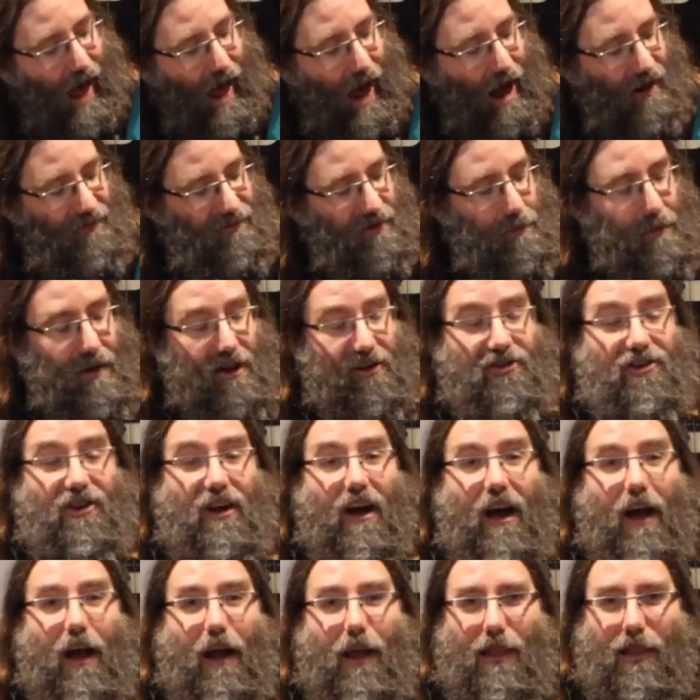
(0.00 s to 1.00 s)
however much
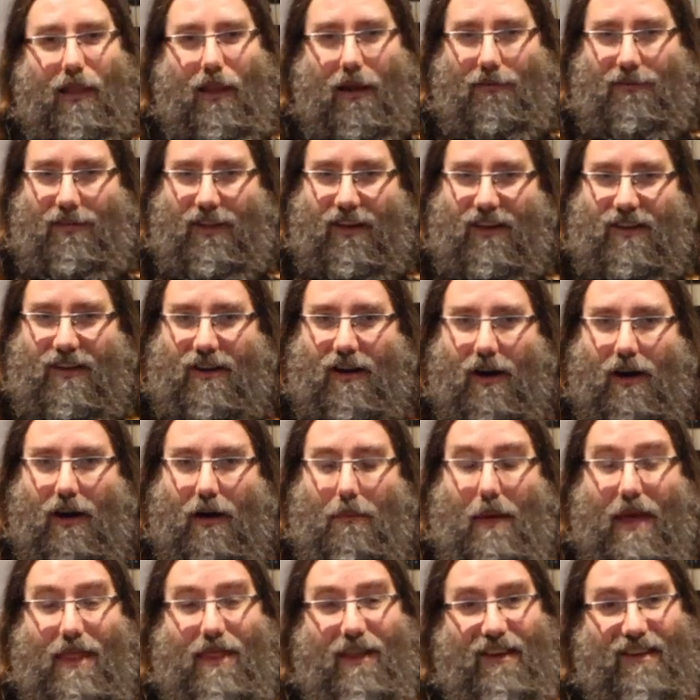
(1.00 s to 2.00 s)
I love this
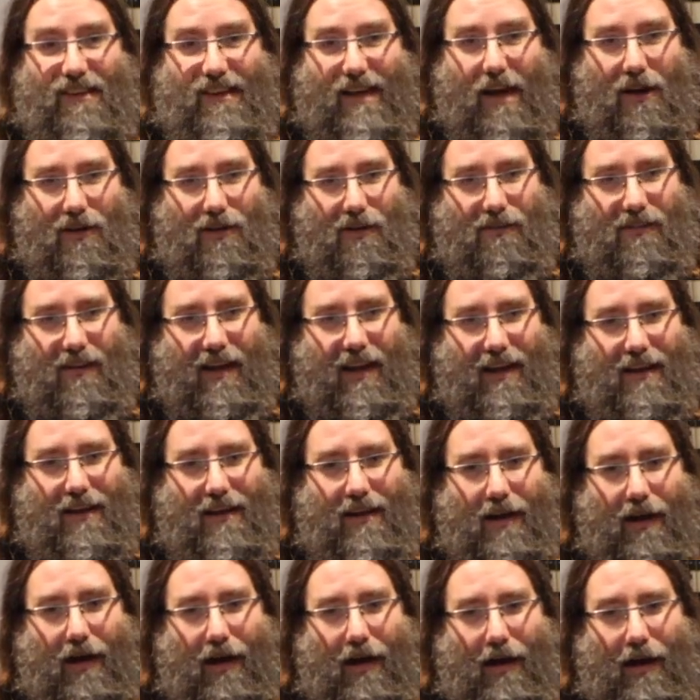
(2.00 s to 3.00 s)
harp and the sound of it,
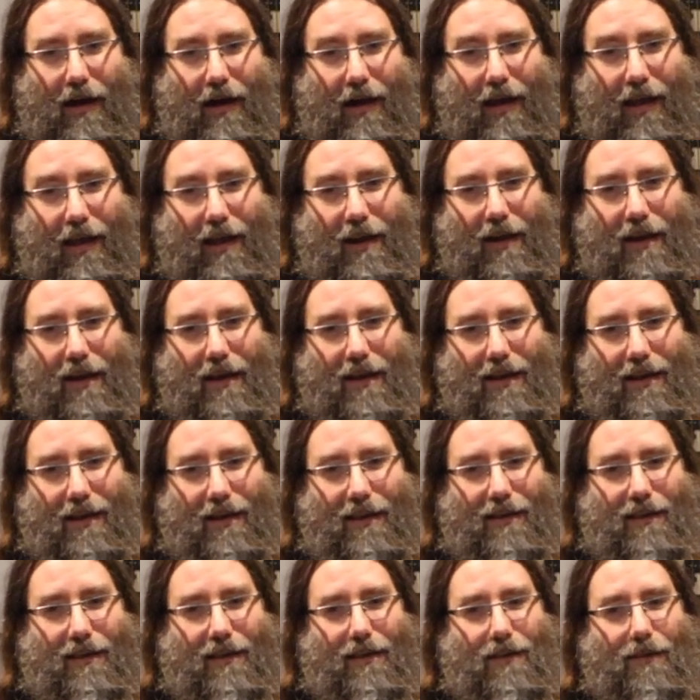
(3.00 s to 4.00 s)
it
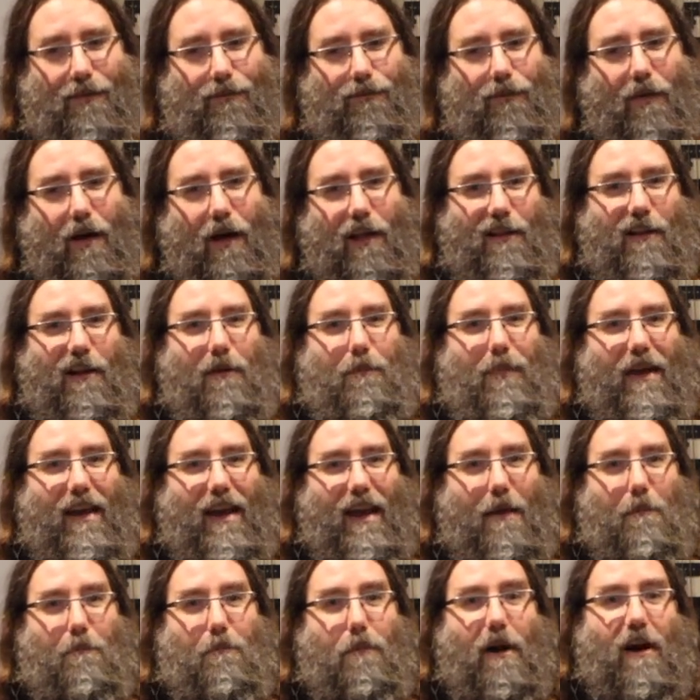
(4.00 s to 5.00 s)
is a little bit
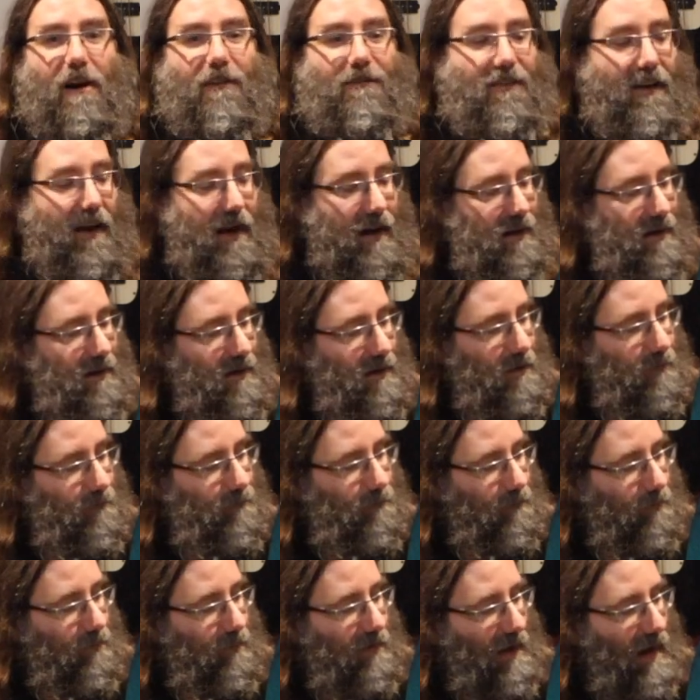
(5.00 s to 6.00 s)
imperfect.
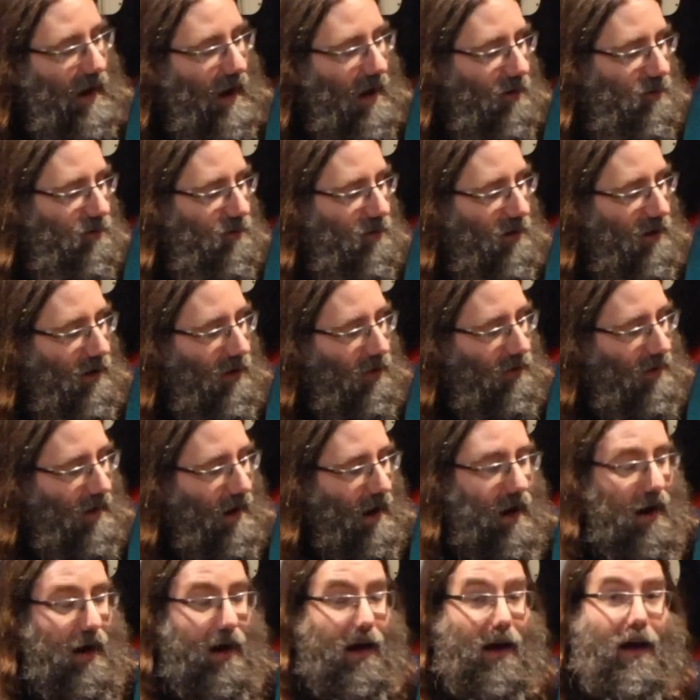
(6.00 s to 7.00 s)
I'll show you
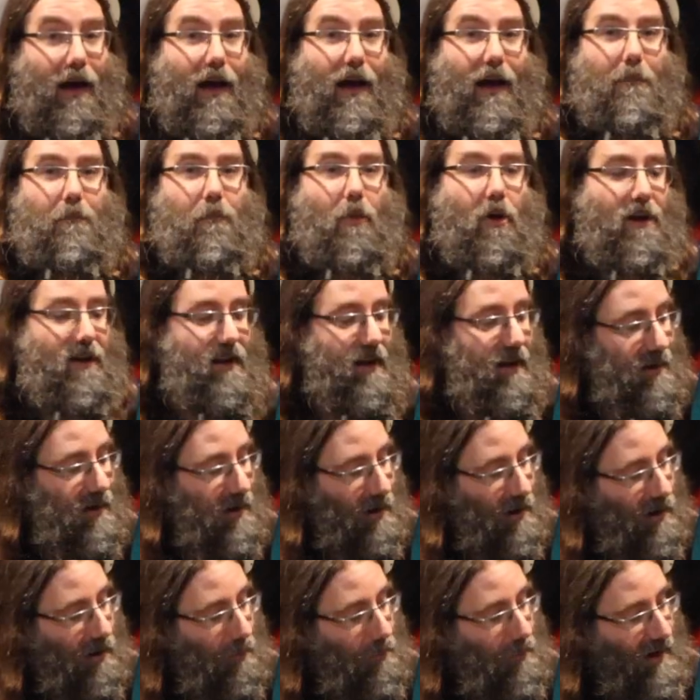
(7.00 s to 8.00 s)
in more
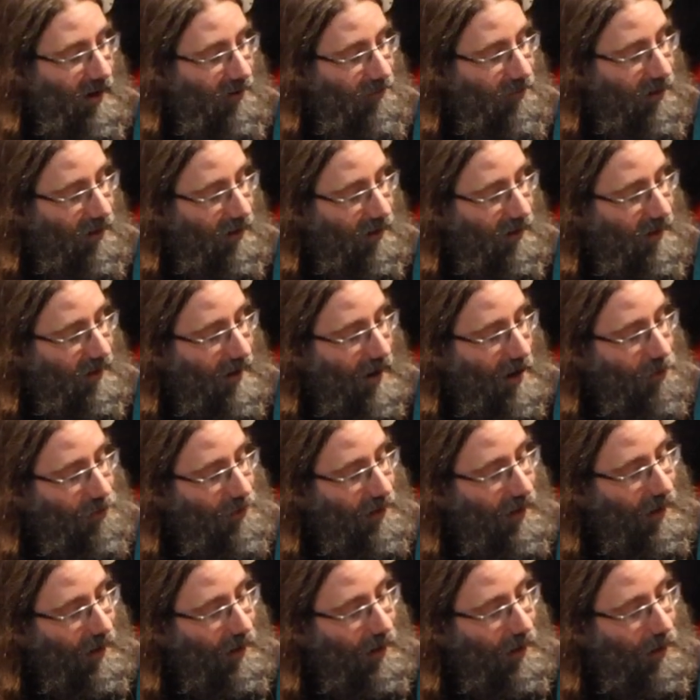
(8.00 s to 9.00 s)
detail, but if you look down
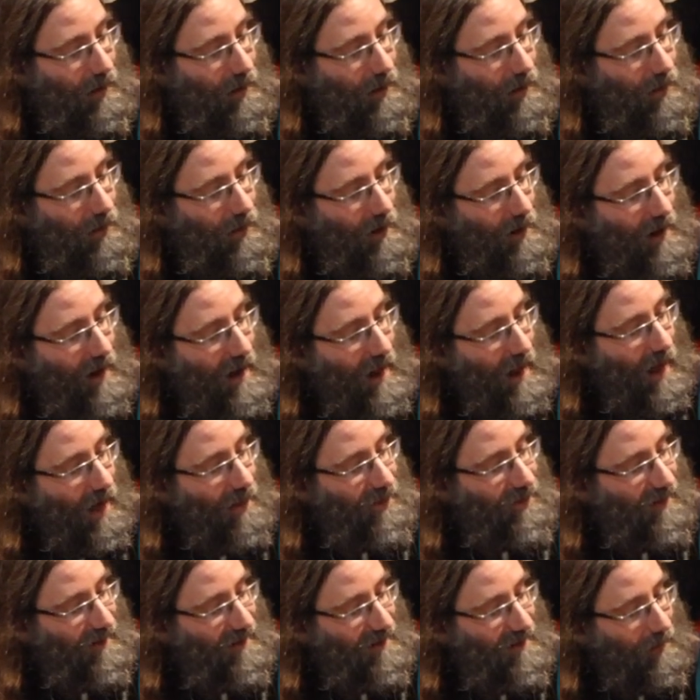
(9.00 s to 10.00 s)
here,
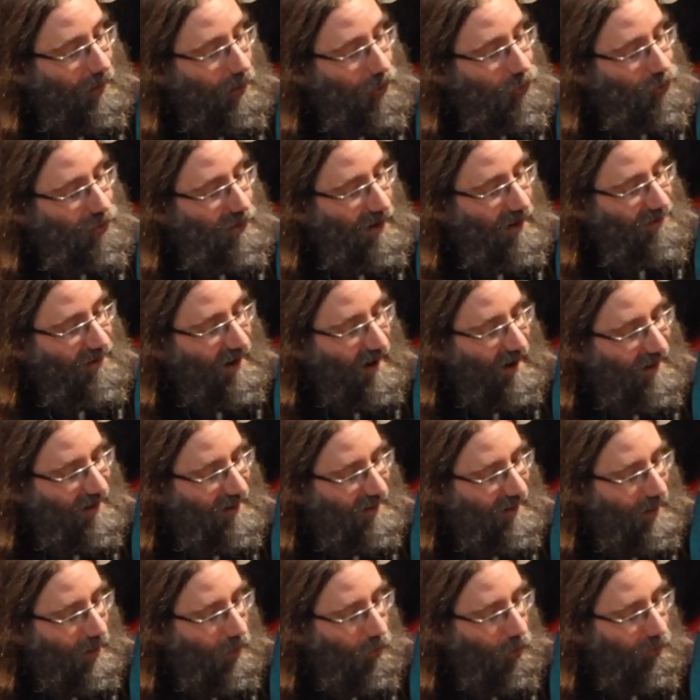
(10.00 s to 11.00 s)
these little rivets
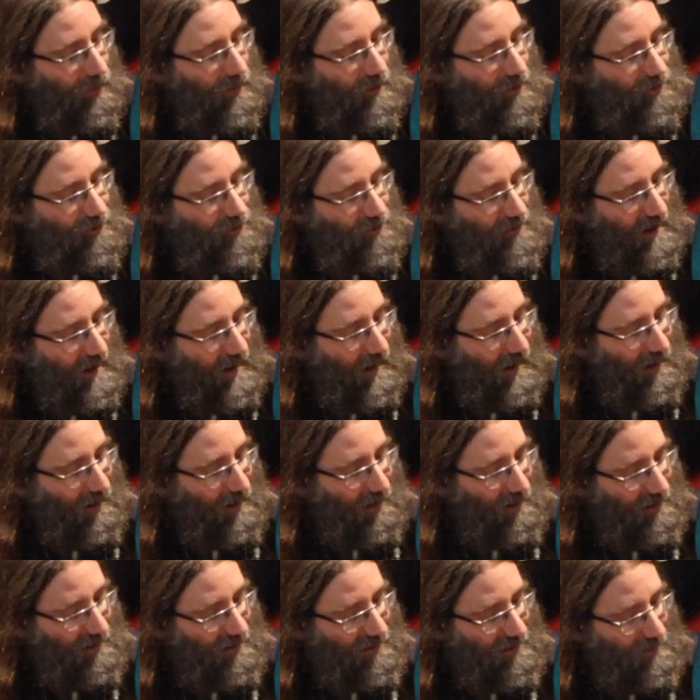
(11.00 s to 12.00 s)
that hold the
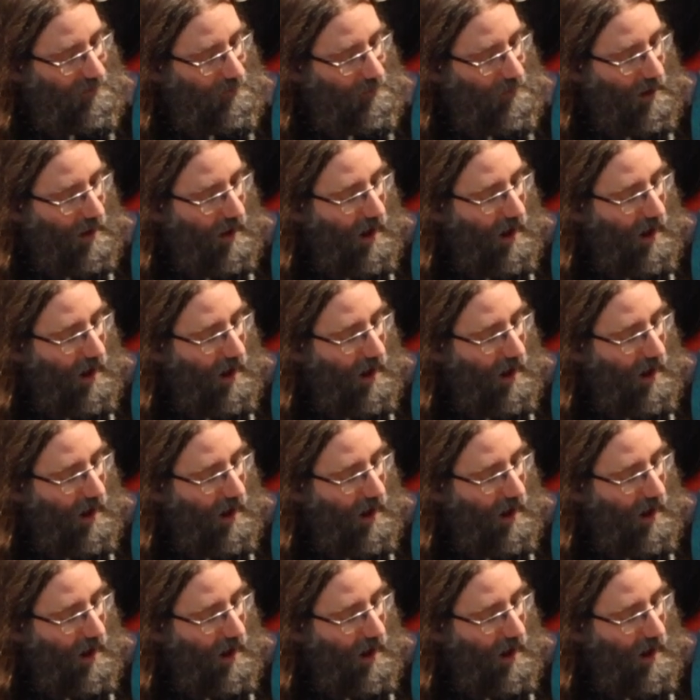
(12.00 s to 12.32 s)
strings,